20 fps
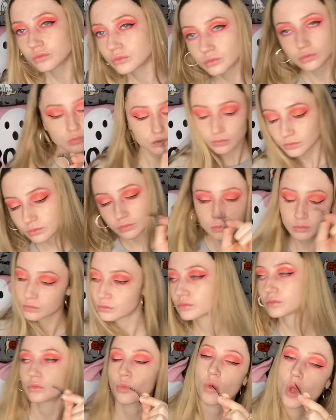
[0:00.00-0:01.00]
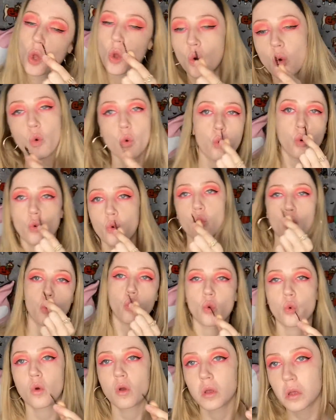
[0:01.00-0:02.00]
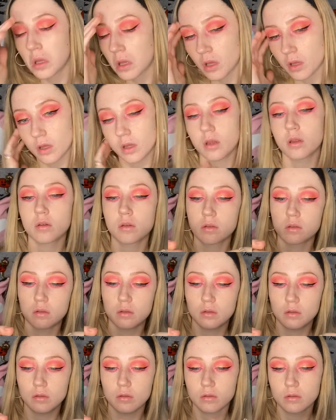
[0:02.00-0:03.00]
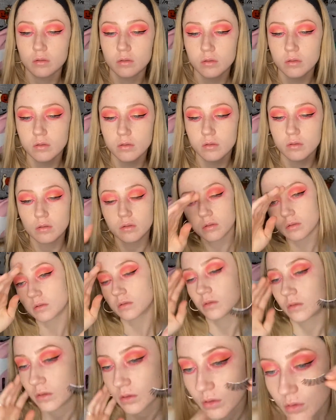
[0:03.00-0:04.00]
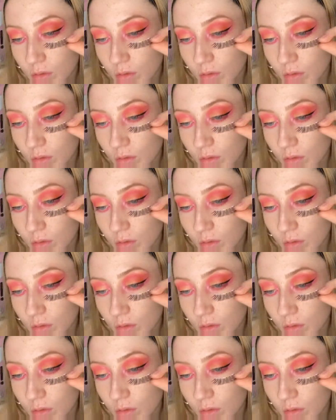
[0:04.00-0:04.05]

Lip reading: she dares me to do it. You know, the innocent little sister is obviously going to